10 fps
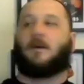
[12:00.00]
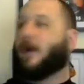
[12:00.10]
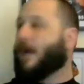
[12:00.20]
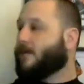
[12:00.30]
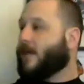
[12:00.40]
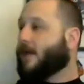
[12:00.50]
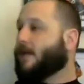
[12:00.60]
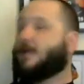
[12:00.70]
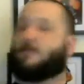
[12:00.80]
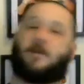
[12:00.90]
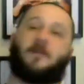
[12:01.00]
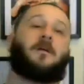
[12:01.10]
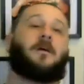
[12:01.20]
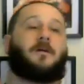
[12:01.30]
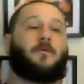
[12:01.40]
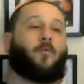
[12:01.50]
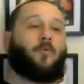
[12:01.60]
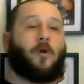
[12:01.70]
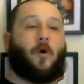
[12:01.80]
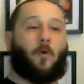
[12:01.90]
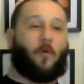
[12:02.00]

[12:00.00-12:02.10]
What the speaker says: and then even, you know,